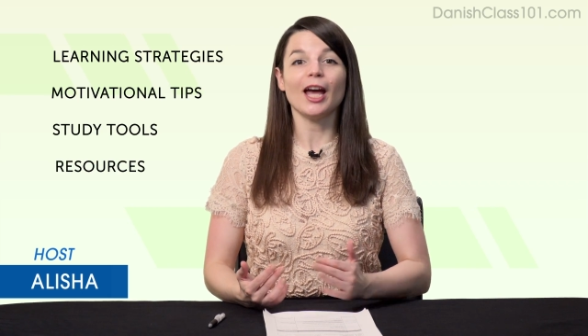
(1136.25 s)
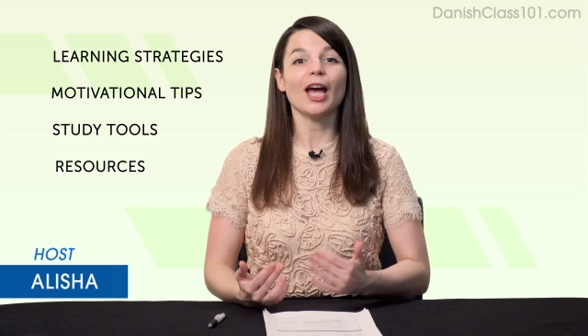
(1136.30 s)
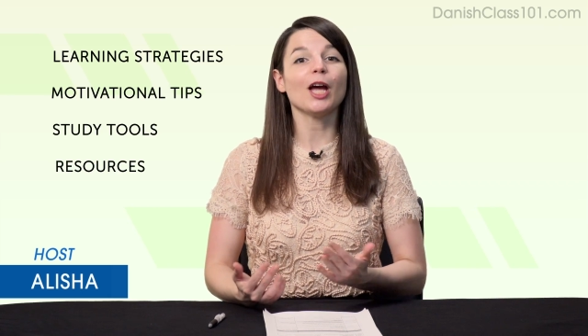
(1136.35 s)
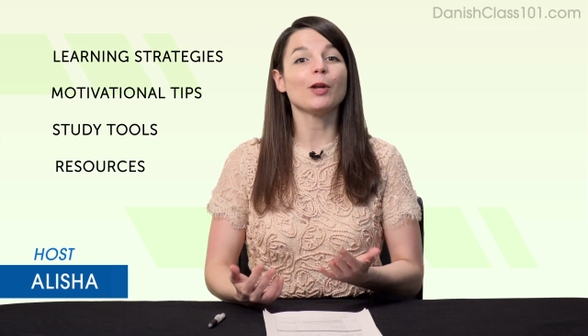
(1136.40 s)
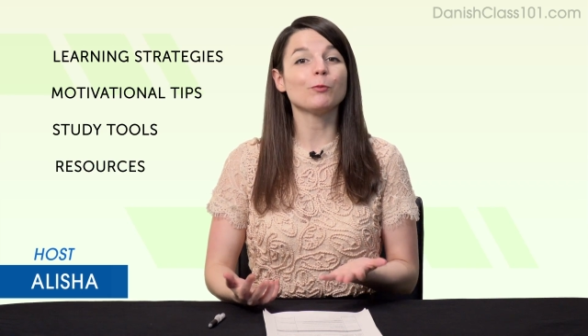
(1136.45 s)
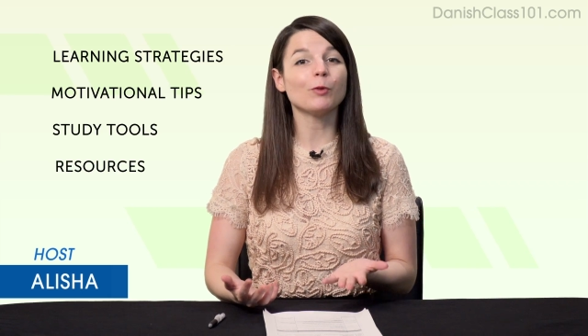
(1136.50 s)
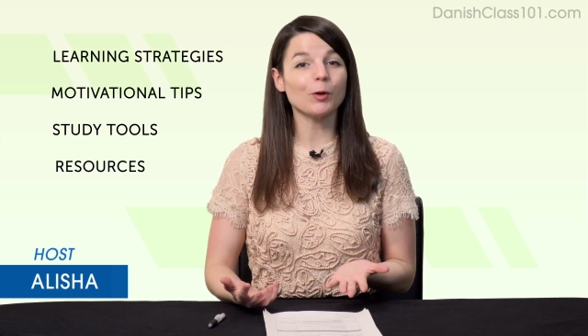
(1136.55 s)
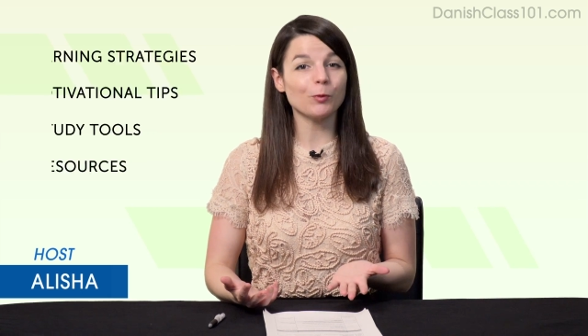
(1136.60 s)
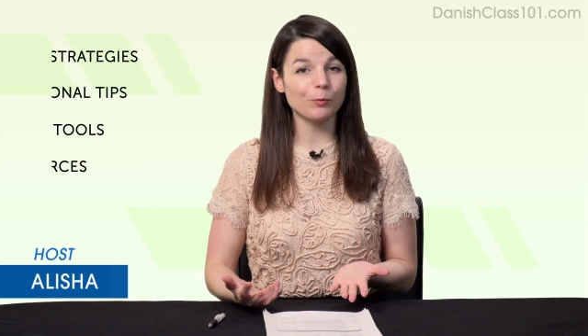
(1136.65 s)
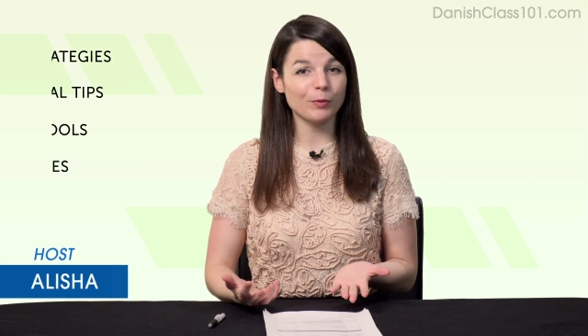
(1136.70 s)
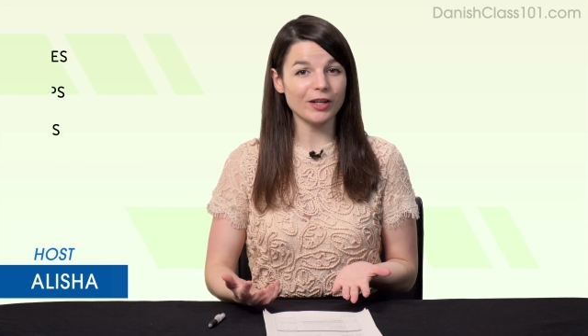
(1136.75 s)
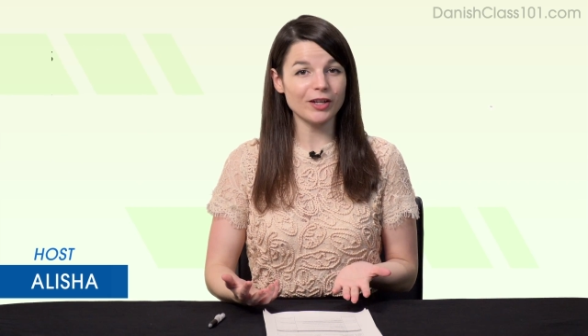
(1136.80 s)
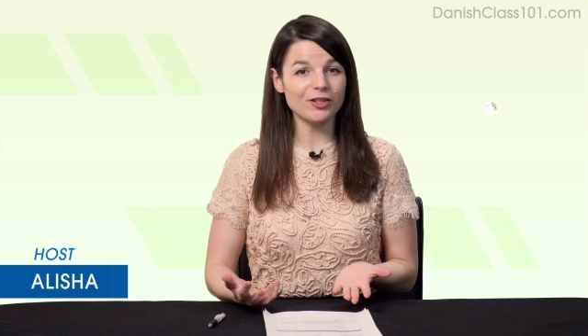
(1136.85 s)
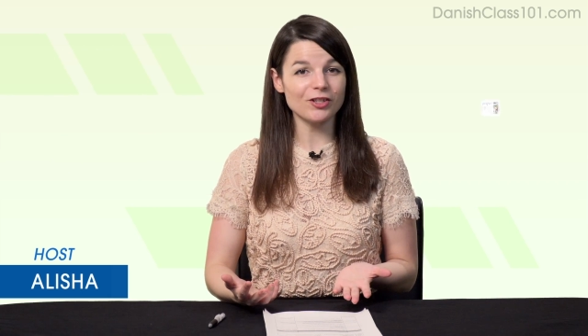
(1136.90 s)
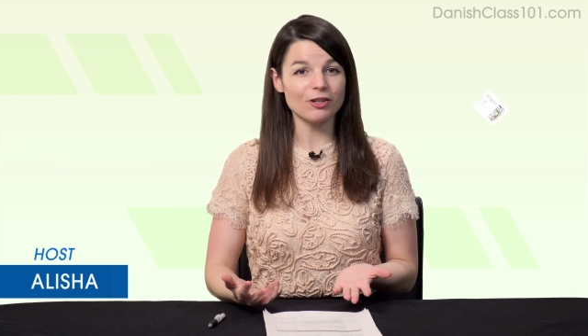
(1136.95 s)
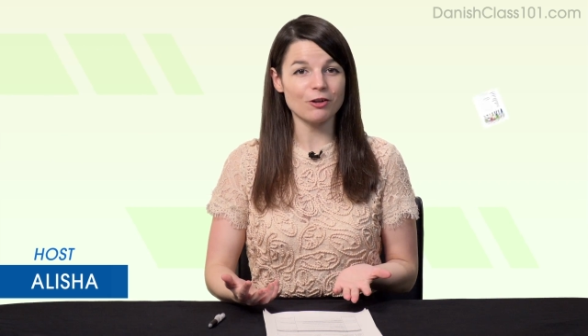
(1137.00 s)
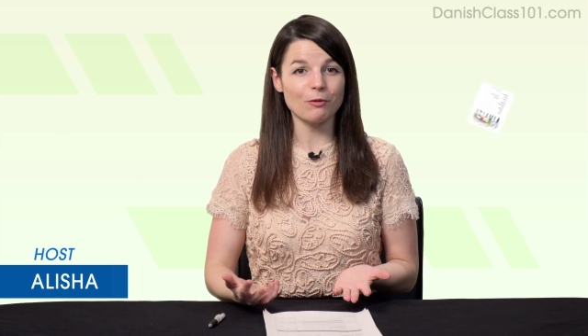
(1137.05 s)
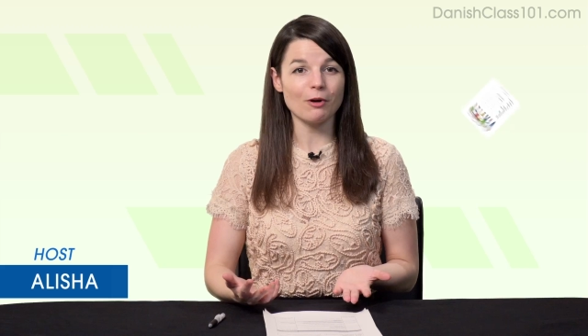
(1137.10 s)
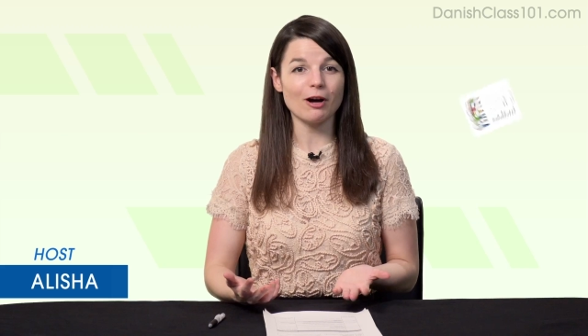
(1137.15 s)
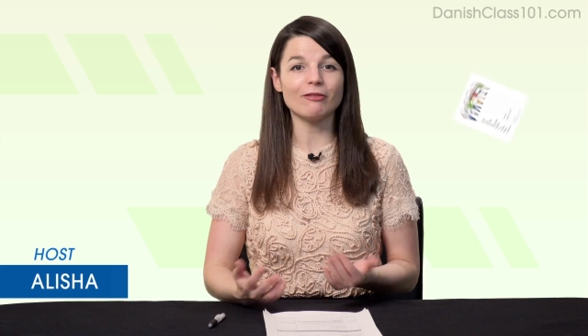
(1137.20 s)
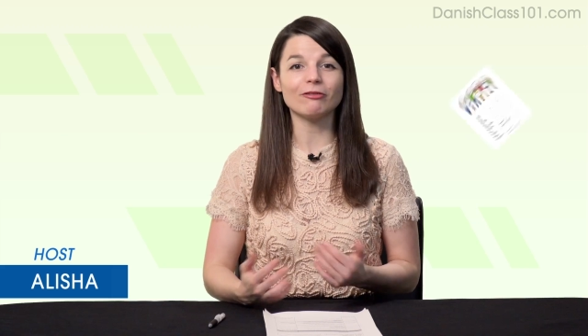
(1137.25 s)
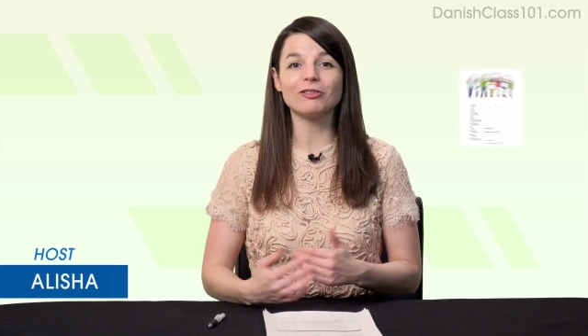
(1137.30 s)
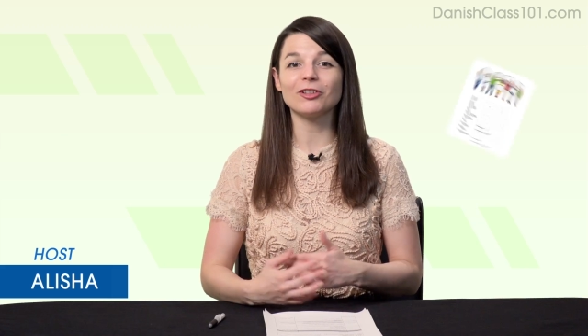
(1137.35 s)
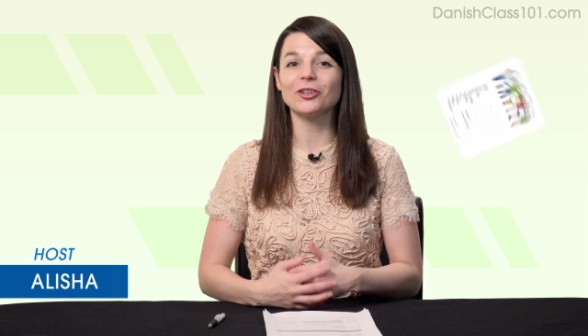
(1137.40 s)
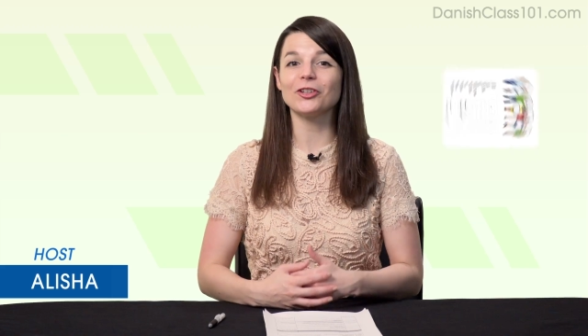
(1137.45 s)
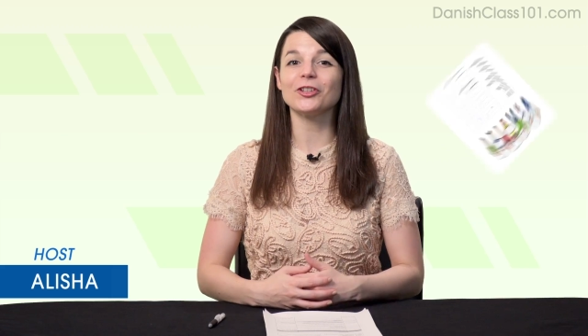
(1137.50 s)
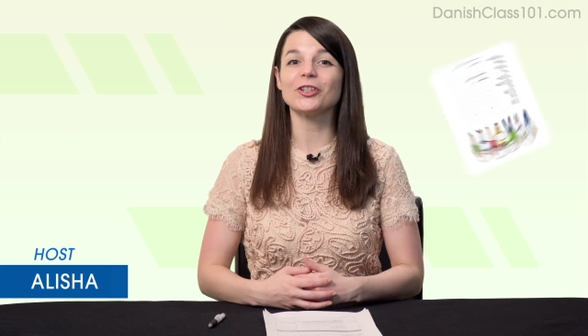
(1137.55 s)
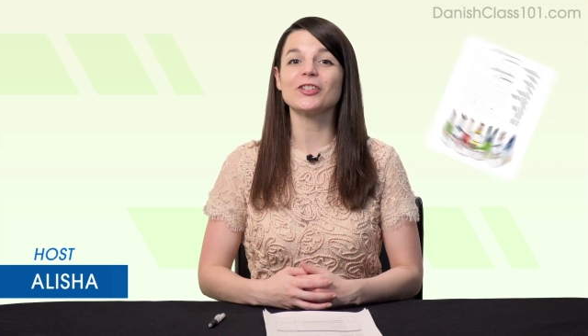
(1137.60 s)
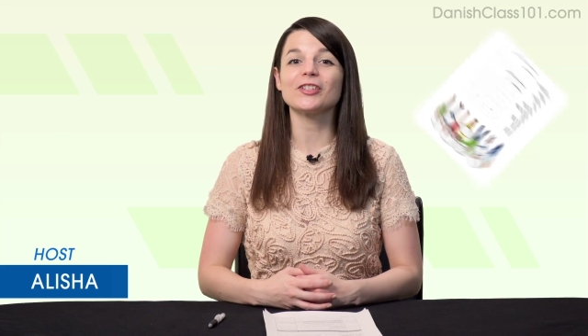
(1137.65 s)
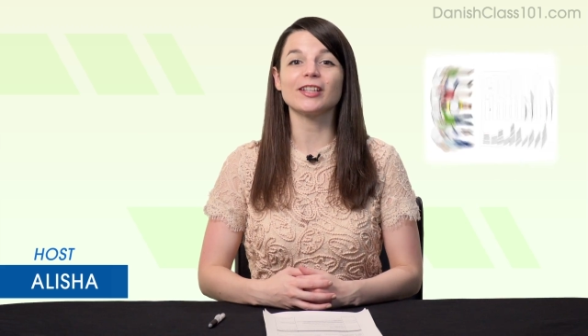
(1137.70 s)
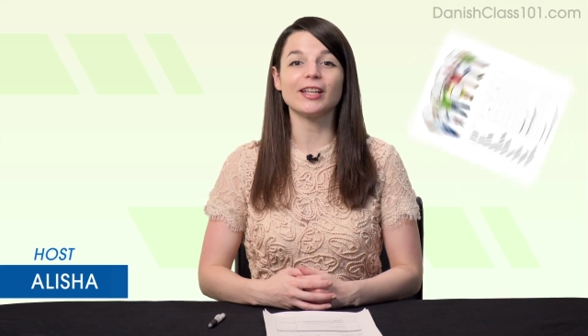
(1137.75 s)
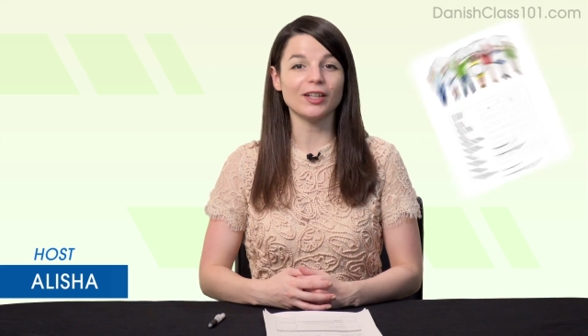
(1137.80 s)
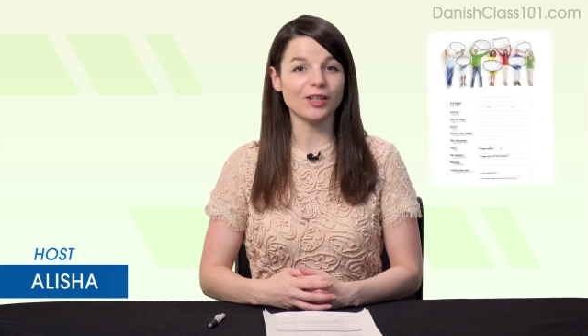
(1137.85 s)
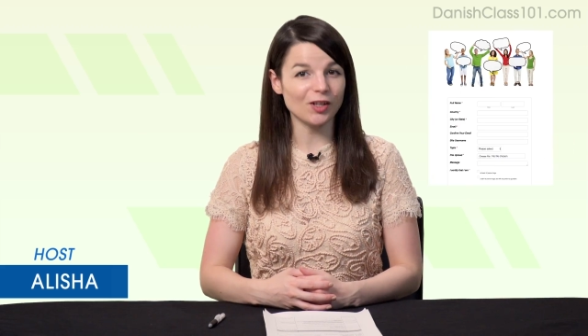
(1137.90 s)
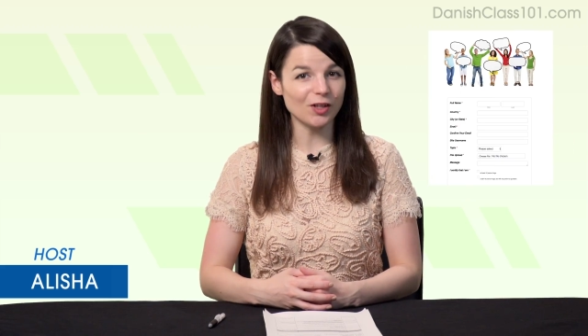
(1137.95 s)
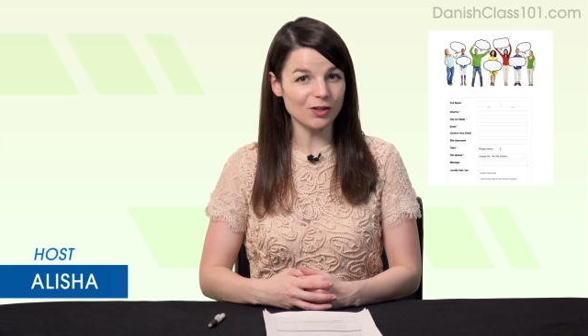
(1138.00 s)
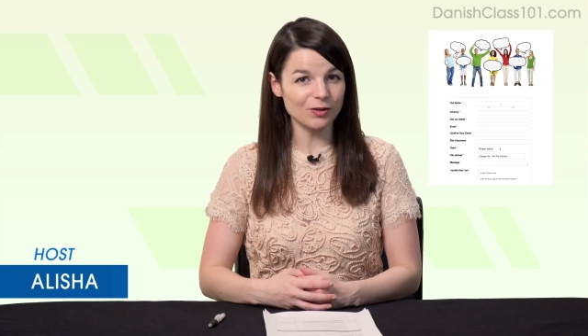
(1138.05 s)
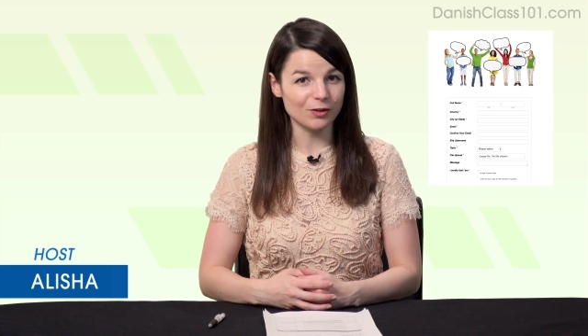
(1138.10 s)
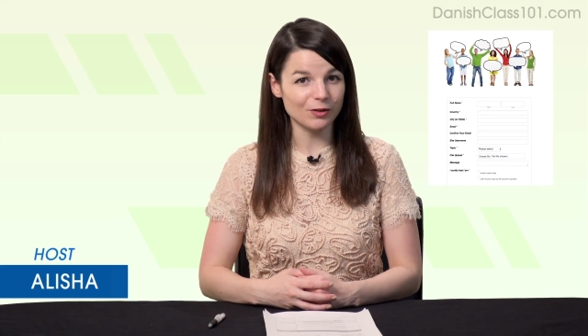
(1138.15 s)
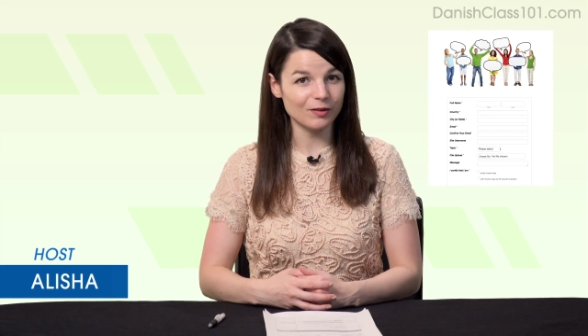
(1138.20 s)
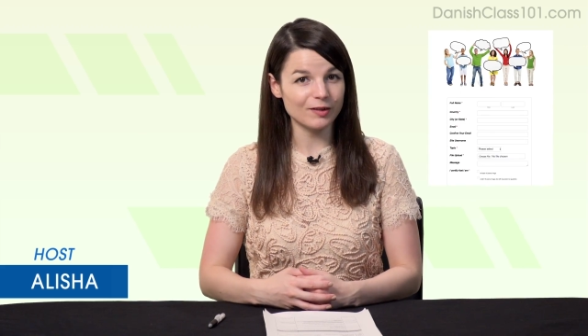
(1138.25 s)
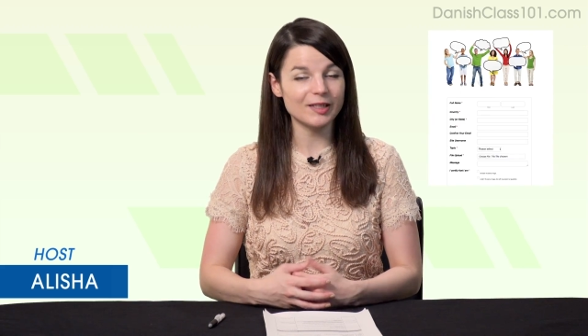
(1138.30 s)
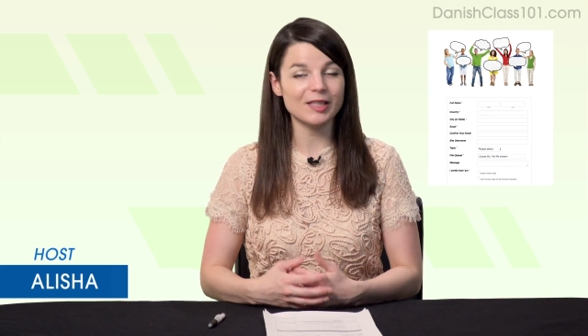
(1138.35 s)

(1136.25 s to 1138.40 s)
and where we show off learners like you